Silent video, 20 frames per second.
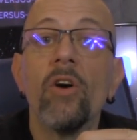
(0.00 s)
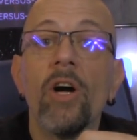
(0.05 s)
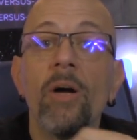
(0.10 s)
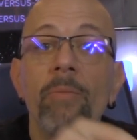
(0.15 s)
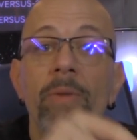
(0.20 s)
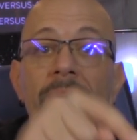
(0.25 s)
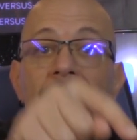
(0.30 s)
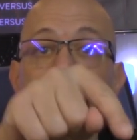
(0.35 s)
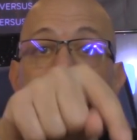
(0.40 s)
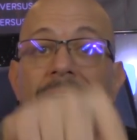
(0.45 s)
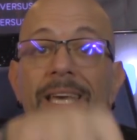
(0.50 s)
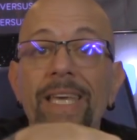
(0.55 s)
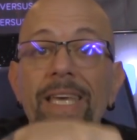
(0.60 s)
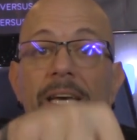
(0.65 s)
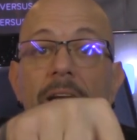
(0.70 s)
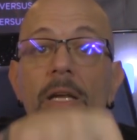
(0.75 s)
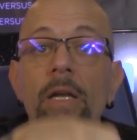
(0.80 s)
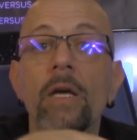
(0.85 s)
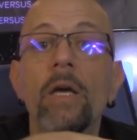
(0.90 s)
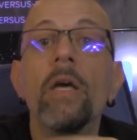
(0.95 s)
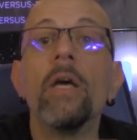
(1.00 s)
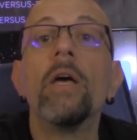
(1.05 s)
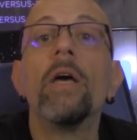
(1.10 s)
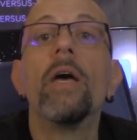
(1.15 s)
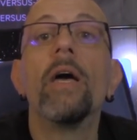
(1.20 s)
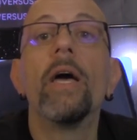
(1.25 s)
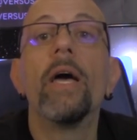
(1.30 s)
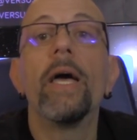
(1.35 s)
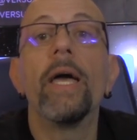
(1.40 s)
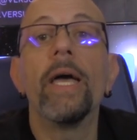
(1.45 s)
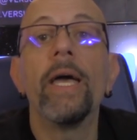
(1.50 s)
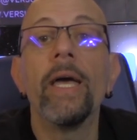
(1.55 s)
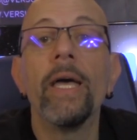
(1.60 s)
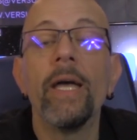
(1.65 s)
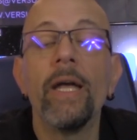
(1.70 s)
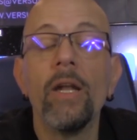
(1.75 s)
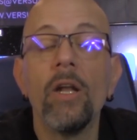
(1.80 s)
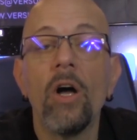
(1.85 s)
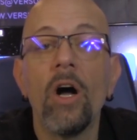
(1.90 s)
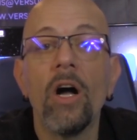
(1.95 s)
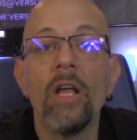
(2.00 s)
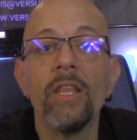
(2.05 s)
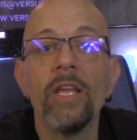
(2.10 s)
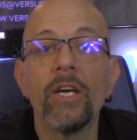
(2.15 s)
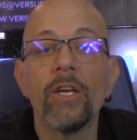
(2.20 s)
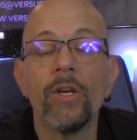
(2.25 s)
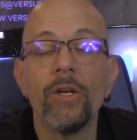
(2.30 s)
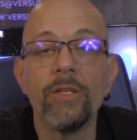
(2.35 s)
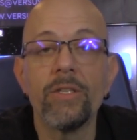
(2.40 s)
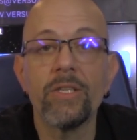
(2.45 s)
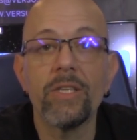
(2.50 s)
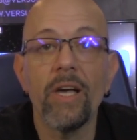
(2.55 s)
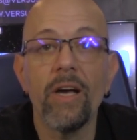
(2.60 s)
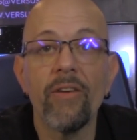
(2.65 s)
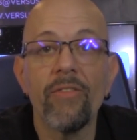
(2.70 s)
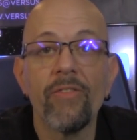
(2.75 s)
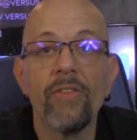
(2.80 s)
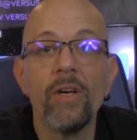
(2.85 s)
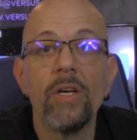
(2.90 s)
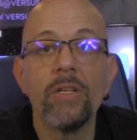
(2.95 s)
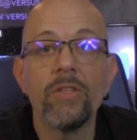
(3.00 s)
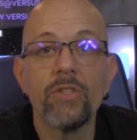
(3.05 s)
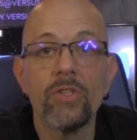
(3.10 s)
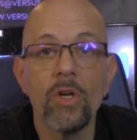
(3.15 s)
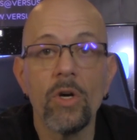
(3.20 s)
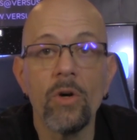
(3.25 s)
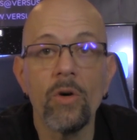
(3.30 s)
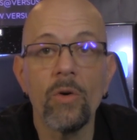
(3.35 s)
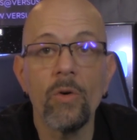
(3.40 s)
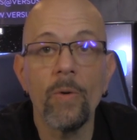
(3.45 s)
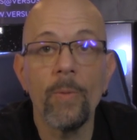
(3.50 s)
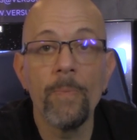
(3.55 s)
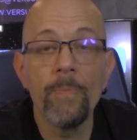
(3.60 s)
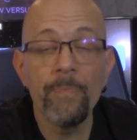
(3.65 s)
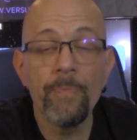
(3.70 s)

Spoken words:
I'm going to link it and all that good stuff. So